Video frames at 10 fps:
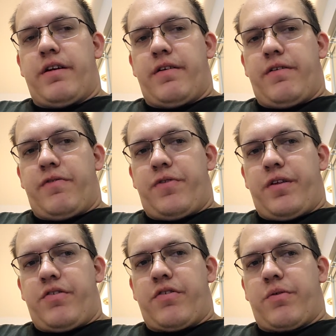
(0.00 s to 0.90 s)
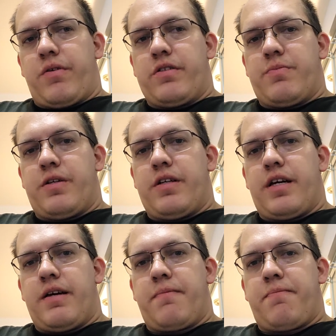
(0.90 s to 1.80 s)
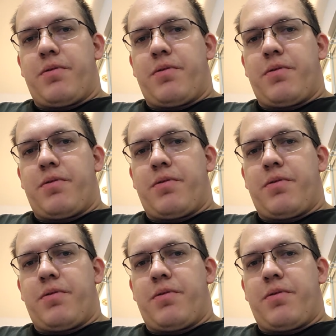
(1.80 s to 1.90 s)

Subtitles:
if this is going to be a